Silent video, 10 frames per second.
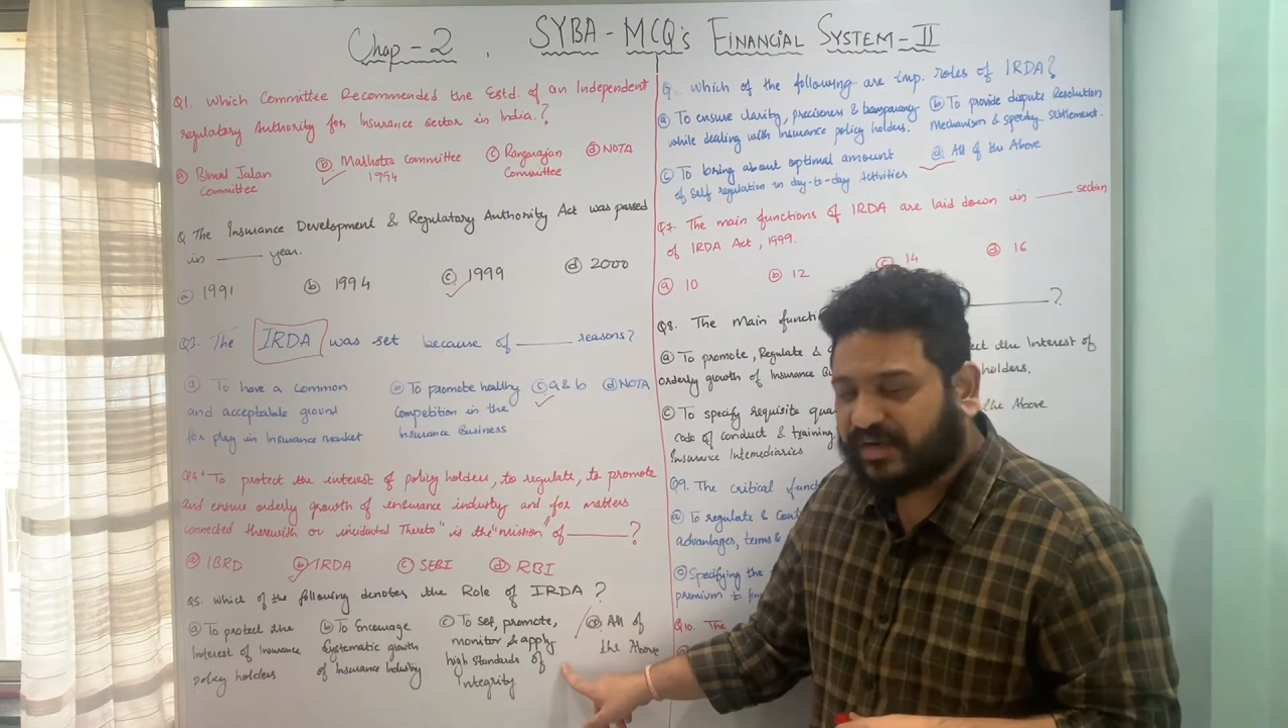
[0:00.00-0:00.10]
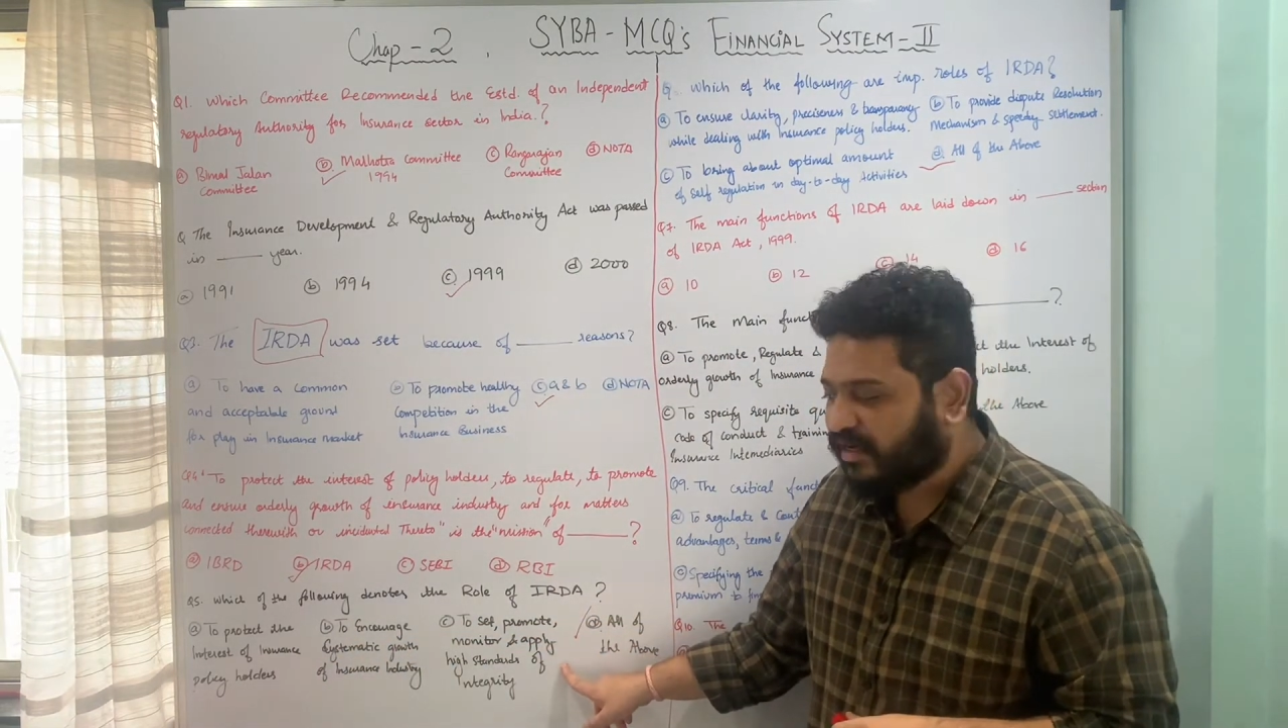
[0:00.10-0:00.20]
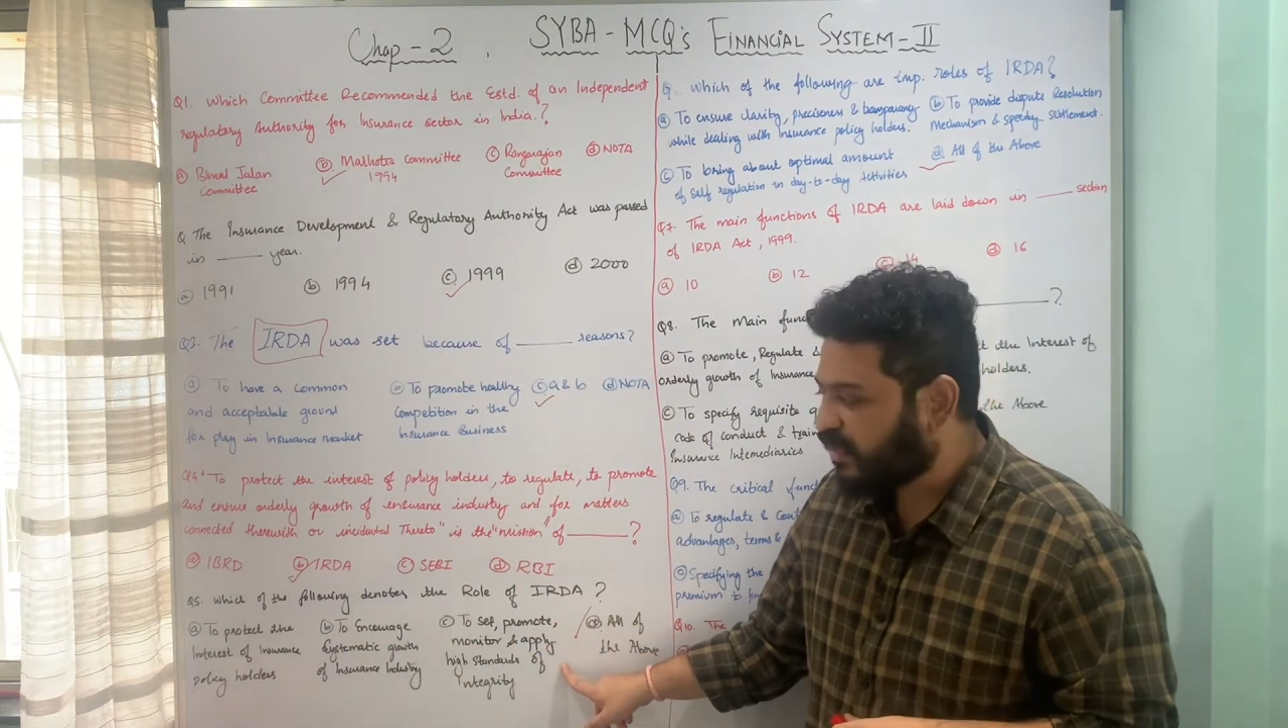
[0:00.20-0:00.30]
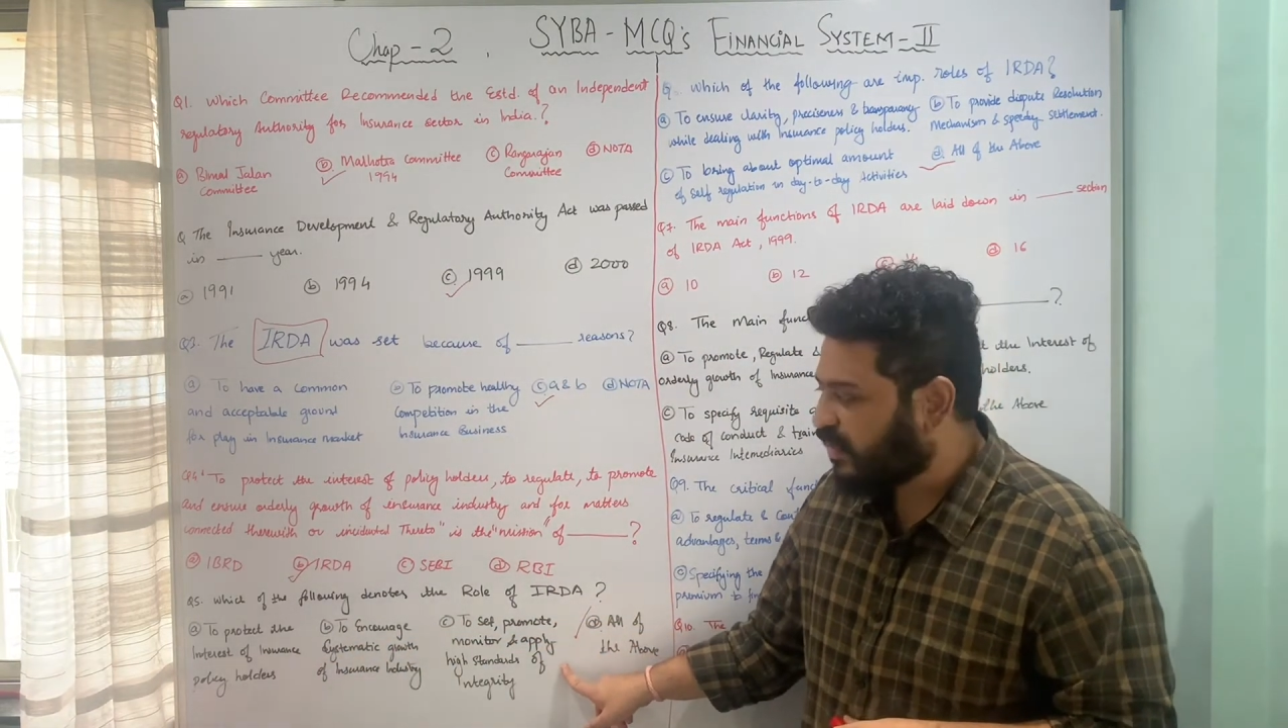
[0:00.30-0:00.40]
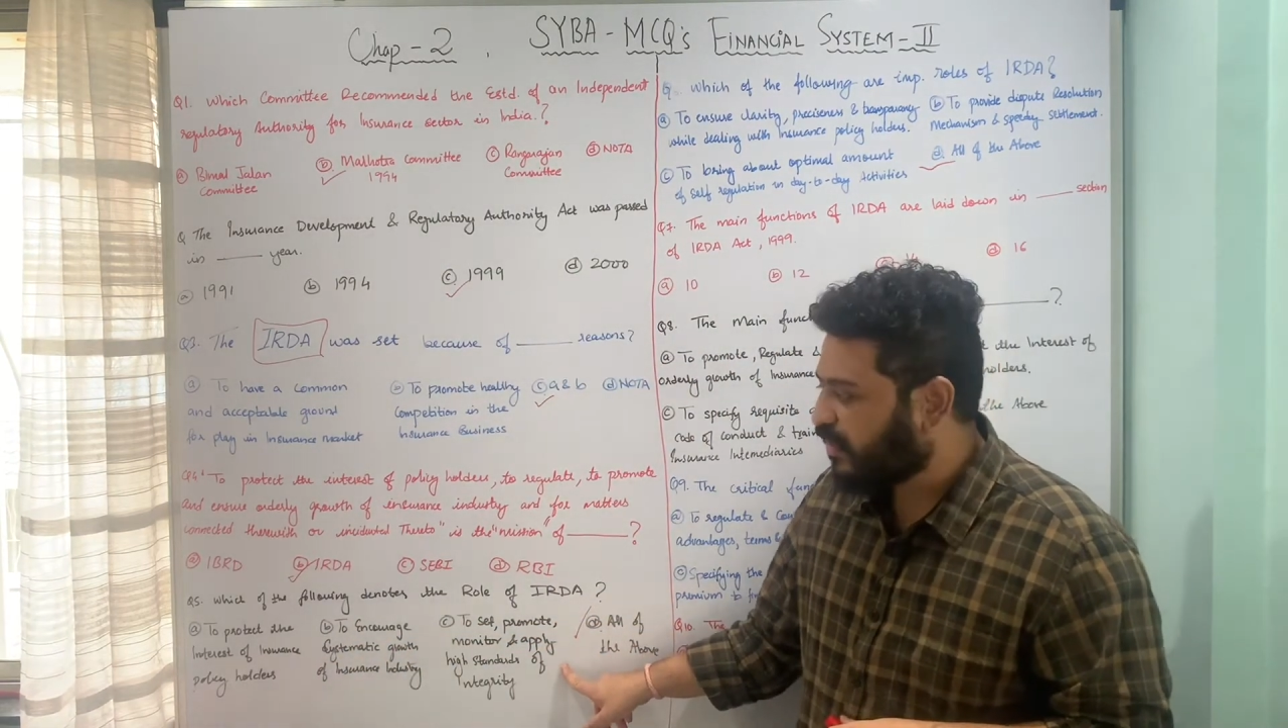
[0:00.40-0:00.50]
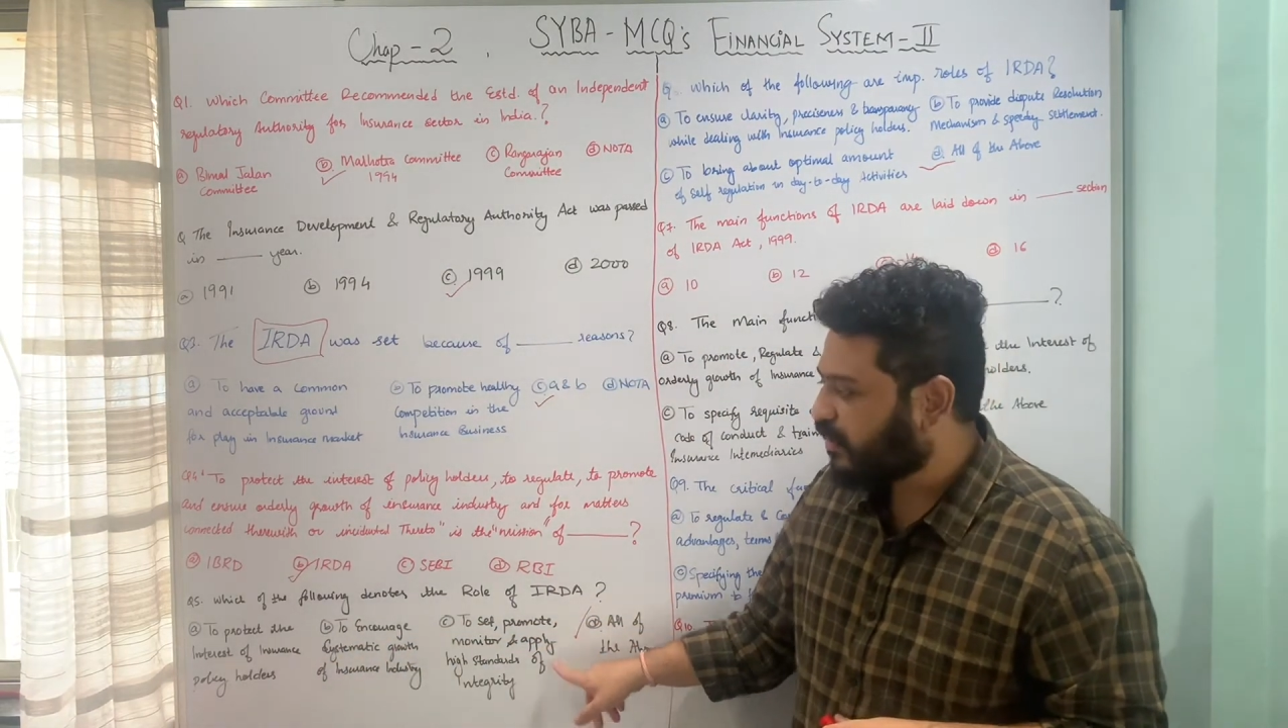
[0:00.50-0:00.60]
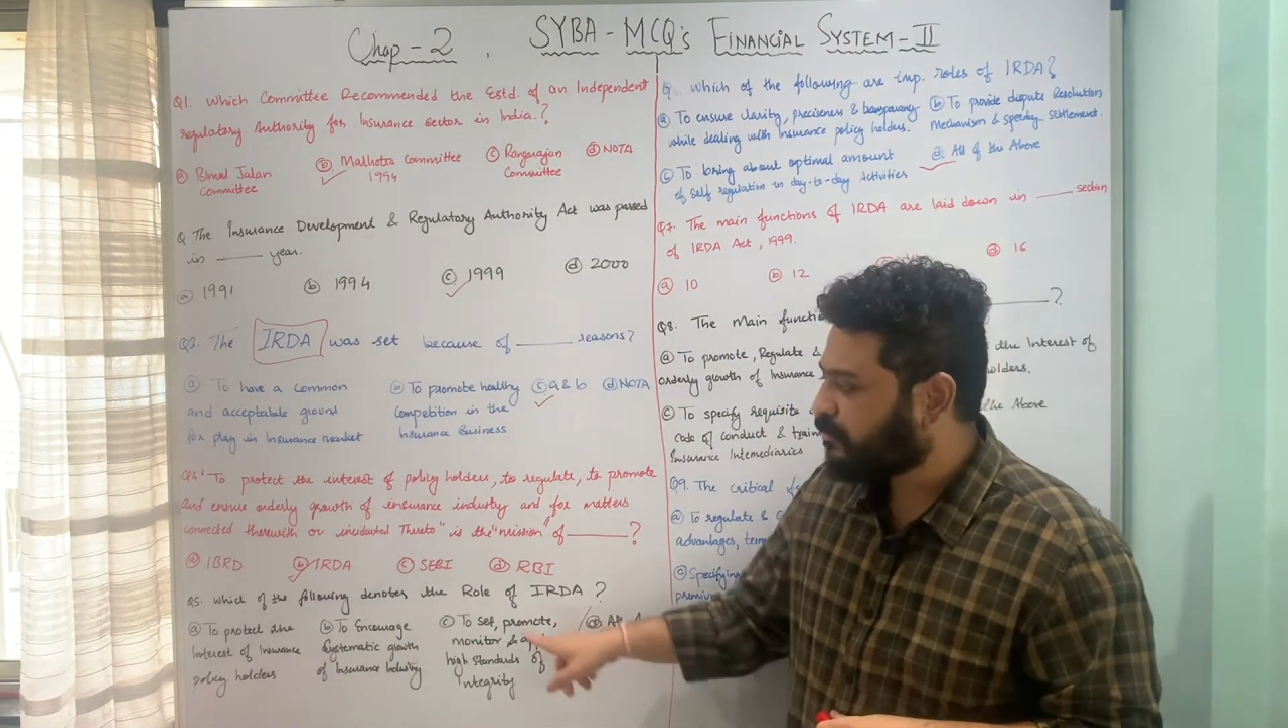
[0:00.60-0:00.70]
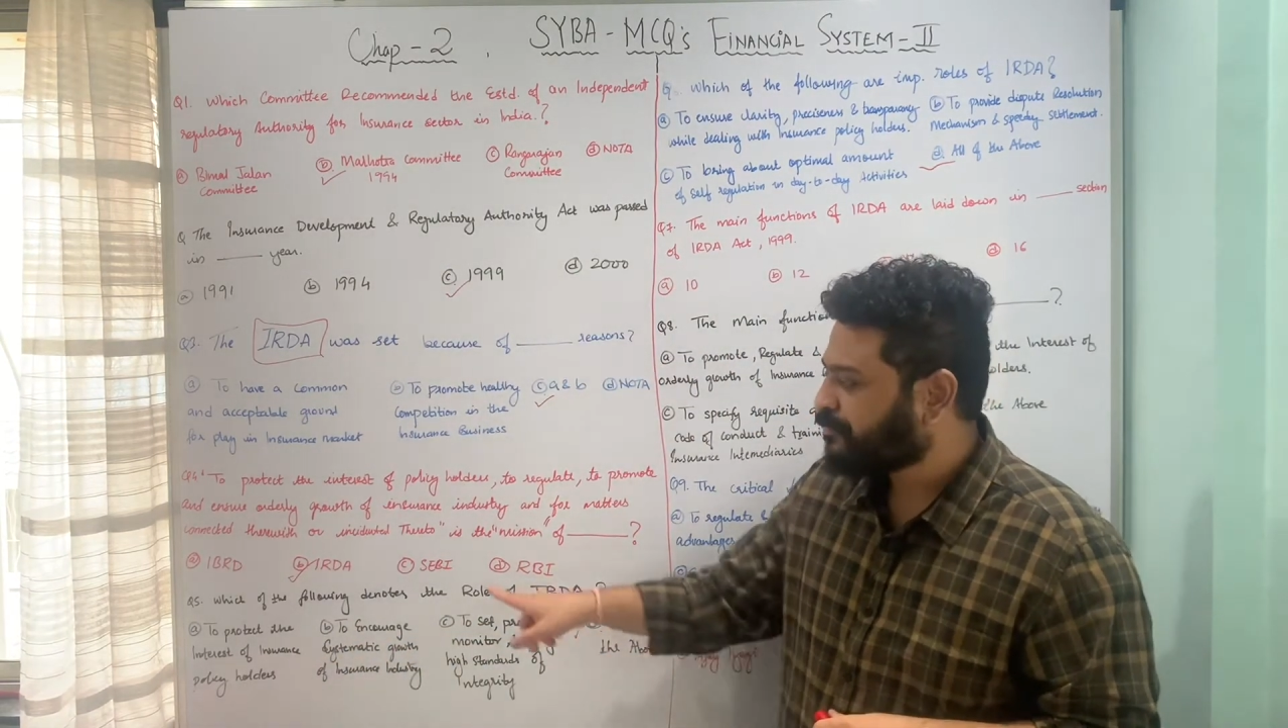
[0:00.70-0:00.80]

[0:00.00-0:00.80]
integrity,